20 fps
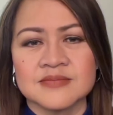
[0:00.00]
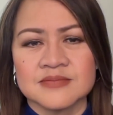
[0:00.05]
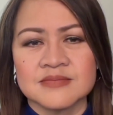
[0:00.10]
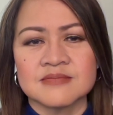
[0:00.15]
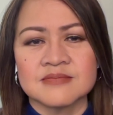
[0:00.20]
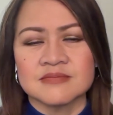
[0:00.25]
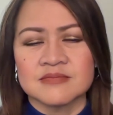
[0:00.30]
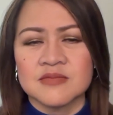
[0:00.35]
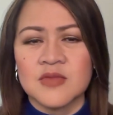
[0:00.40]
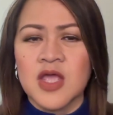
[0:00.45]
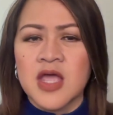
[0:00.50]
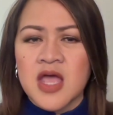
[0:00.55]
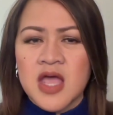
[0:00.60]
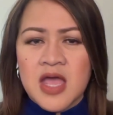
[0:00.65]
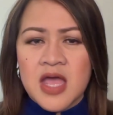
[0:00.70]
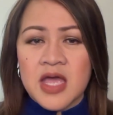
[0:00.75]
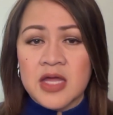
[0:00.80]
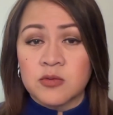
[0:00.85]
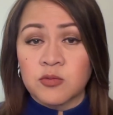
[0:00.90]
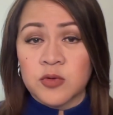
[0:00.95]
Mm-hmm.
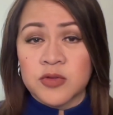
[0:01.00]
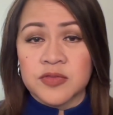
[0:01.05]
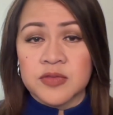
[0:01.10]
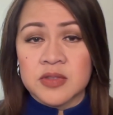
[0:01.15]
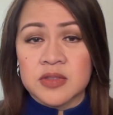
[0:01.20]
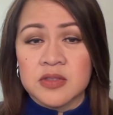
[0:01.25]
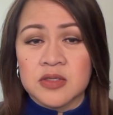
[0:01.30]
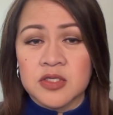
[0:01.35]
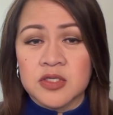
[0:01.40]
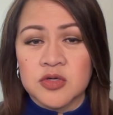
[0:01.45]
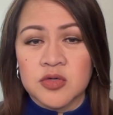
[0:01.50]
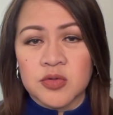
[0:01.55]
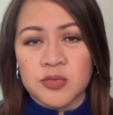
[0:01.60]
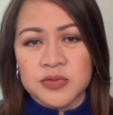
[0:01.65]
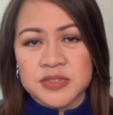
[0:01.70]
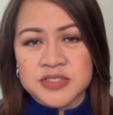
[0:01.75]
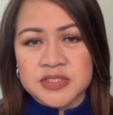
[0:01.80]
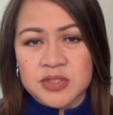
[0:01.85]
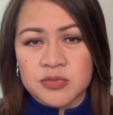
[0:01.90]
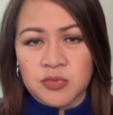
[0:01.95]
And with the
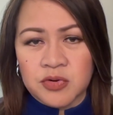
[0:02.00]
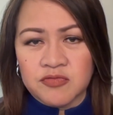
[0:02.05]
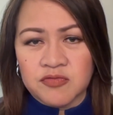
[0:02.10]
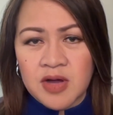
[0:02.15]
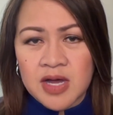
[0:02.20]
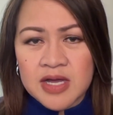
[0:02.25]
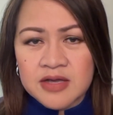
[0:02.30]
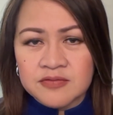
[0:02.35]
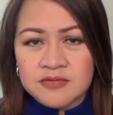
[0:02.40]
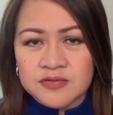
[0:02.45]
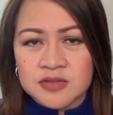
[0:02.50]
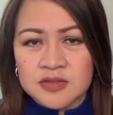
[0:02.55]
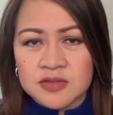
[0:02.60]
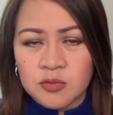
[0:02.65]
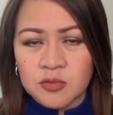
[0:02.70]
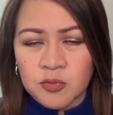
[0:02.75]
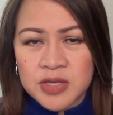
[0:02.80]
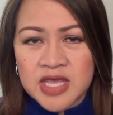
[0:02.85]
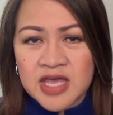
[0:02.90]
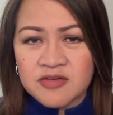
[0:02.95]
Eucharistic
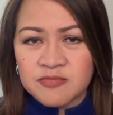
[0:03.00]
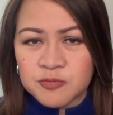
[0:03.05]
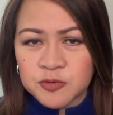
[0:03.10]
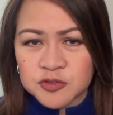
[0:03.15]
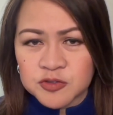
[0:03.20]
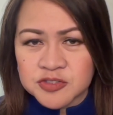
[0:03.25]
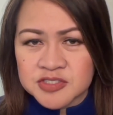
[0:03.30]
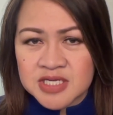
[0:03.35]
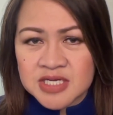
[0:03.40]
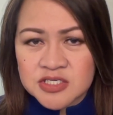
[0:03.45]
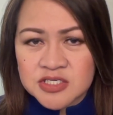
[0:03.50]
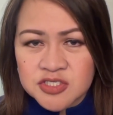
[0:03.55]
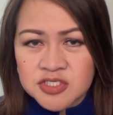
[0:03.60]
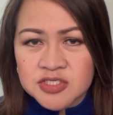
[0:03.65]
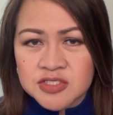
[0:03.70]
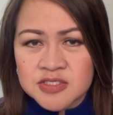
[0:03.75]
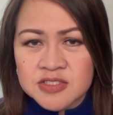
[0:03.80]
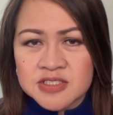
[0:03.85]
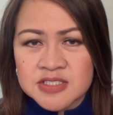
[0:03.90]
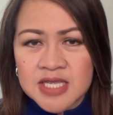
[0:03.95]
revival, we have
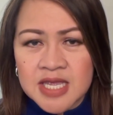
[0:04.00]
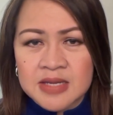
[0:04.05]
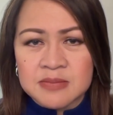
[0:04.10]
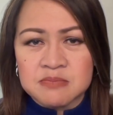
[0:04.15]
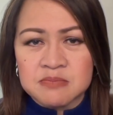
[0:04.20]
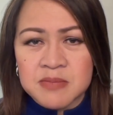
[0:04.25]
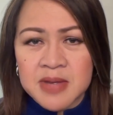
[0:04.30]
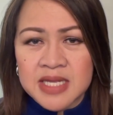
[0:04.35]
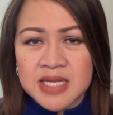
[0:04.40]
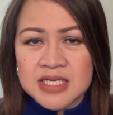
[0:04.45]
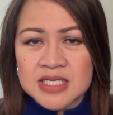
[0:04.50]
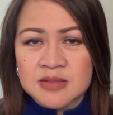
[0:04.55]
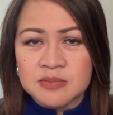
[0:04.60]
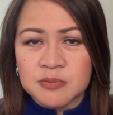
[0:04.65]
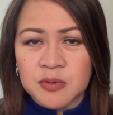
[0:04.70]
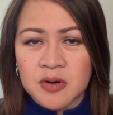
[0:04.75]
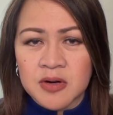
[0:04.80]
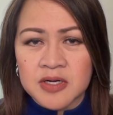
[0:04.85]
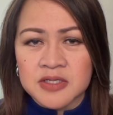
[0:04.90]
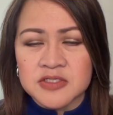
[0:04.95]
processions in many
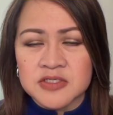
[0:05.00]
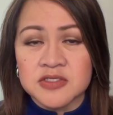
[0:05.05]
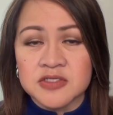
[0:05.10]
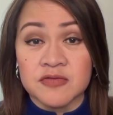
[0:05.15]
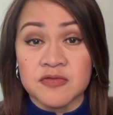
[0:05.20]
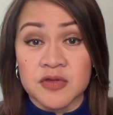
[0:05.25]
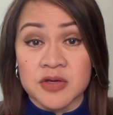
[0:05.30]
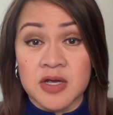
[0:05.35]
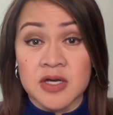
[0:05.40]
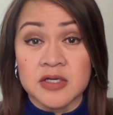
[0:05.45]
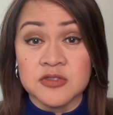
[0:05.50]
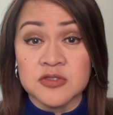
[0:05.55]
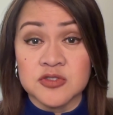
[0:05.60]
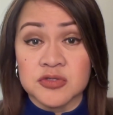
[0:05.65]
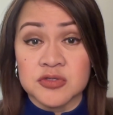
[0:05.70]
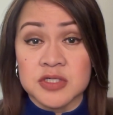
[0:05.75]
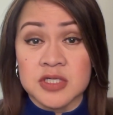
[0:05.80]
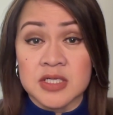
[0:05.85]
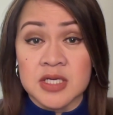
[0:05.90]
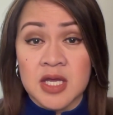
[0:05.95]
parts of the
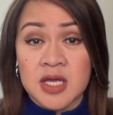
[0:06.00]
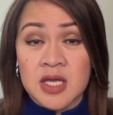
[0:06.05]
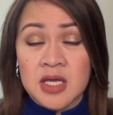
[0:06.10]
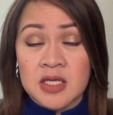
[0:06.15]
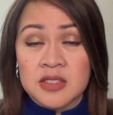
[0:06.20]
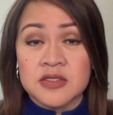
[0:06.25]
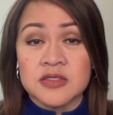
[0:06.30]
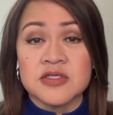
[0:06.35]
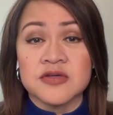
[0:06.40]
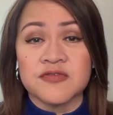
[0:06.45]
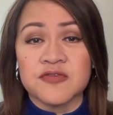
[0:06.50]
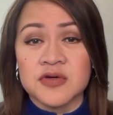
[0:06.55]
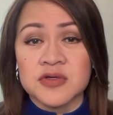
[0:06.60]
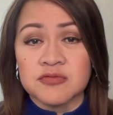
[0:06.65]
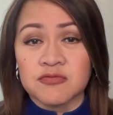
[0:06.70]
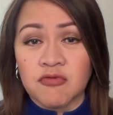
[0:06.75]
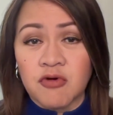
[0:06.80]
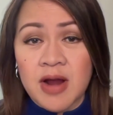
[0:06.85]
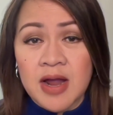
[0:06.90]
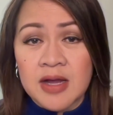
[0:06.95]
country, the
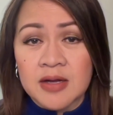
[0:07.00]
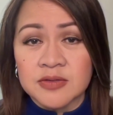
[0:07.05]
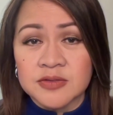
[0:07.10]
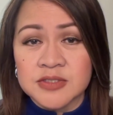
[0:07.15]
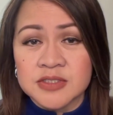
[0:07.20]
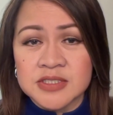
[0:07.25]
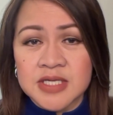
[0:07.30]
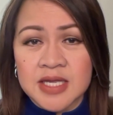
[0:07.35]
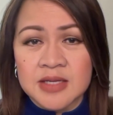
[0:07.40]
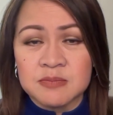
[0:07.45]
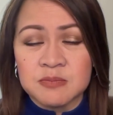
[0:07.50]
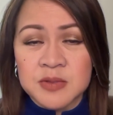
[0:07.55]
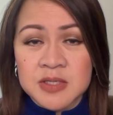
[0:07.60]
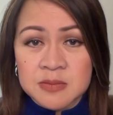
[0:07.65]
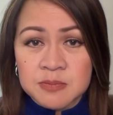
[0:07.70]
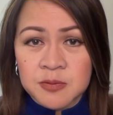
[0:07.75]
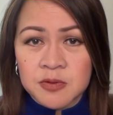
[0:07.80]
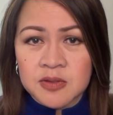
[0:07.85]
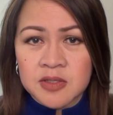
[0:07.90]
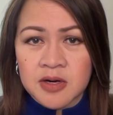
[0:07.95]
different routes, and
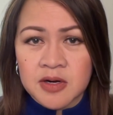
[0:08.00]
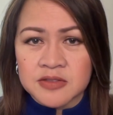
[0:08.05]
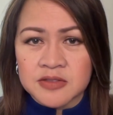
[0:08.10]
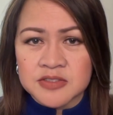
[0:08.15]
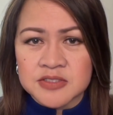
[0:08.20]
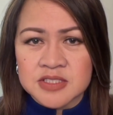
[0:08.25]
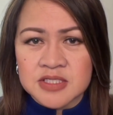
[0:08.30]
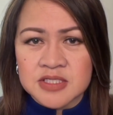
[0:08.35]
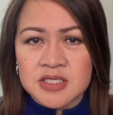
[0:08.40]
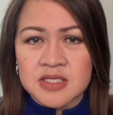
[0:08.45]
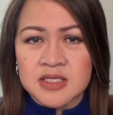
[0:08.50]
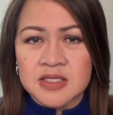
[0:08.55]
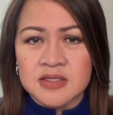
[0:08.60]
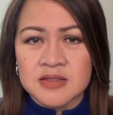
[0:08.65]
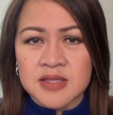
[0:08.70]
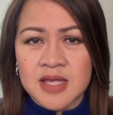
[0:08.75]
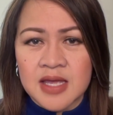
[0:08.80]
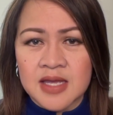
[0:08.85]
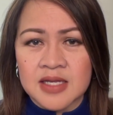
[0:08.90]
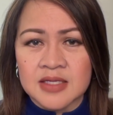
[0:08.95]
people are
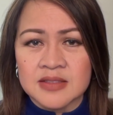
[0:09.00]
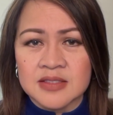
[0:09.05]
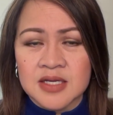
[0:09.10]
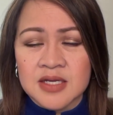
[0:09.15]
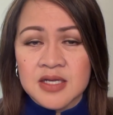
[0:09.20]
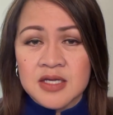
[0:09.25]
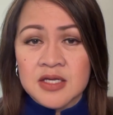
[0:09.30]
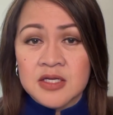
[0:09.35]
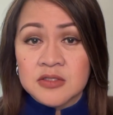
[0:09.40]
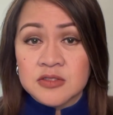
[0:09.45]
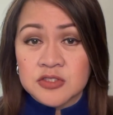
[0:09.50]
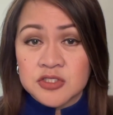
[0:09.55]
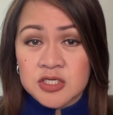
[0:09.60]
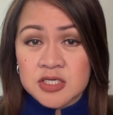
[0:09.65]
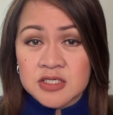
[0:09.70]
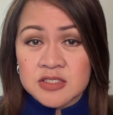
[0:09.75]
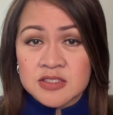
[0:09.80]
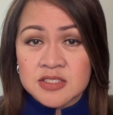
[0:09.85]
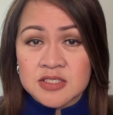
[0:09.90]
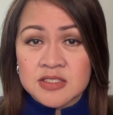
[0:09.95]
seeing that
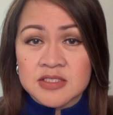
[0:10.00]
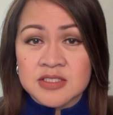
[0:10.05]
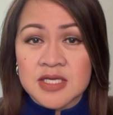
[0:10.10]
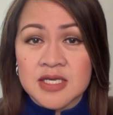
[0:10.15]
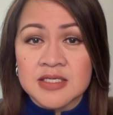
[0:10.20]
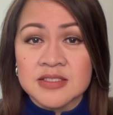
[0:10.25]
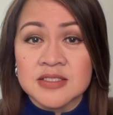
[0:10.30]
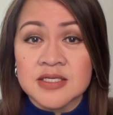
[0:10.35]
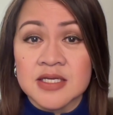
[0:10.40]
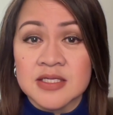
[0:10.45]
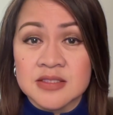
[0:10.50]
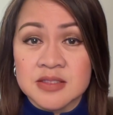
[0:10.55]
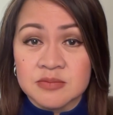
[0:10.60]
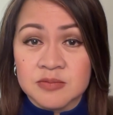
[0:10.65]
Jesus is in the